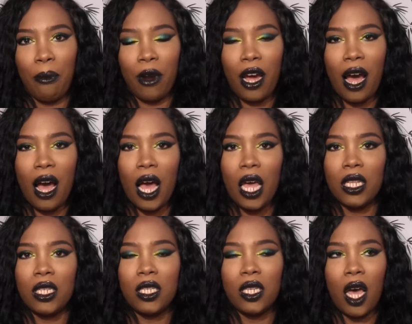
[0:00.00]

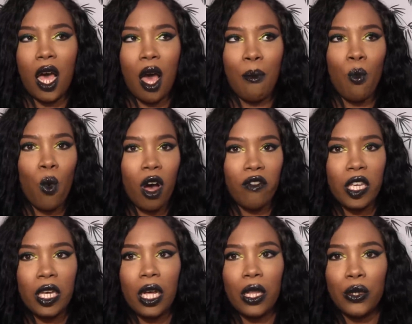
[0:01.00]
apricots, um,
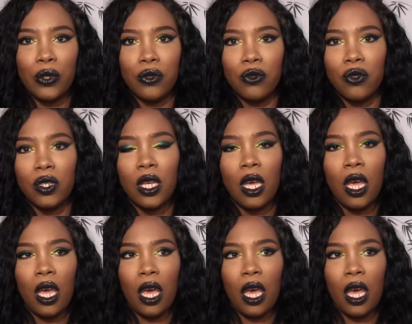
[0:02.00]
mauve colors,